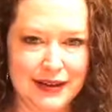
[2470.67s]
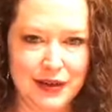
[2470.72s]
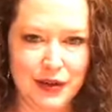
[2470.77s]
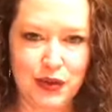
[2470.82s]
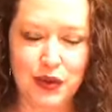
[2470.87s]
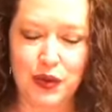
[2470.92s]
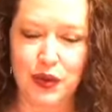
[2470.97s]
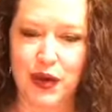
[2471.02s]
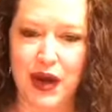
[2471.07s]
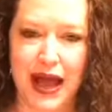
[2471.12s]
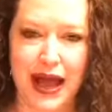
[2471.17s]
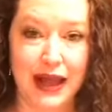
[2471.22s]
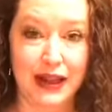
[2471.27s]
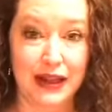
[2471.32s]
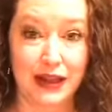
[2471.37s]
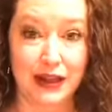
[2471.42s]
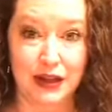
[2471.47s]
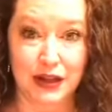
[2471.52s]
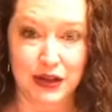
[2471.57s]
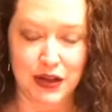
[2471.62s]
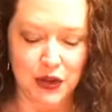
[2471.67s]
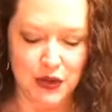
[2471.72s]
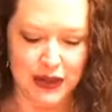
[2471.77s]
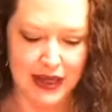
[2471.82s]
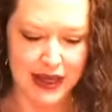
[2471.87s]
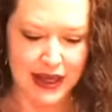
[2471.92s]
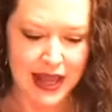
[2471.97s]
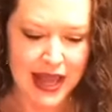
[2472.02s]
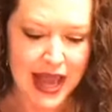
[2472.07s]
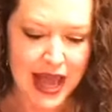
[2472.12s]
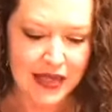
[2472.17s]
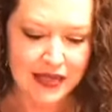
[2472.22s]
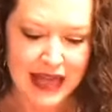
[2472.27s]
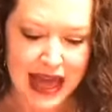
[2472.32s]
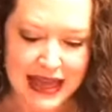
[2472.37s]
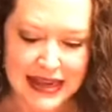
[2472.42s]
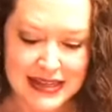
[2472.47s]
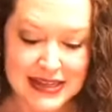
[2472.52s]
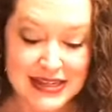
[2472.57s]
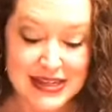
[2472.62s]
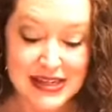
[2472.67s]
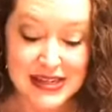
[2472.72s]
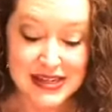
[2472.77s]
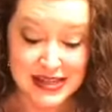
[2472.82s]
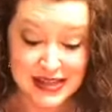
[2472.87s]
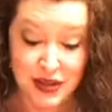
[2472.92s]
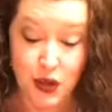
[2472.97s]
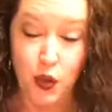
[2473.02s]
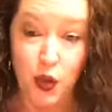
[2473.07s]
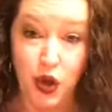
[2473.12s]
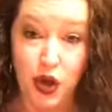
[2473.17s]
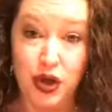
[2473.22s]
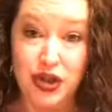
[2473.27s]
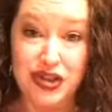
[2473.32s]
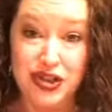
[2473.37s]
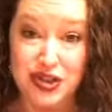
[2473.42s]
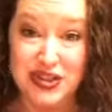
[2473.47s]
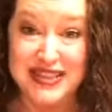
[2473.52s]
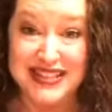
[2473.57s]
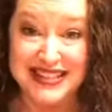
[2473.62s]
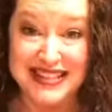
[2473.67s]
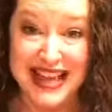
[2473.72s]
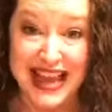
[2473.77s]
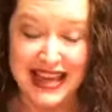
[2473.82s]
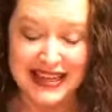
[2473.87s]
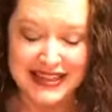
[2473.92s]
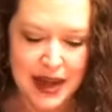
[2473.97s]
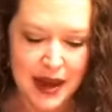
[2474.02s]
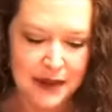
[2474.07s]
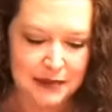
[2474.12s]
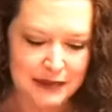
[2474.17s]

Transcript: Oh, hallelujah. That's the word to set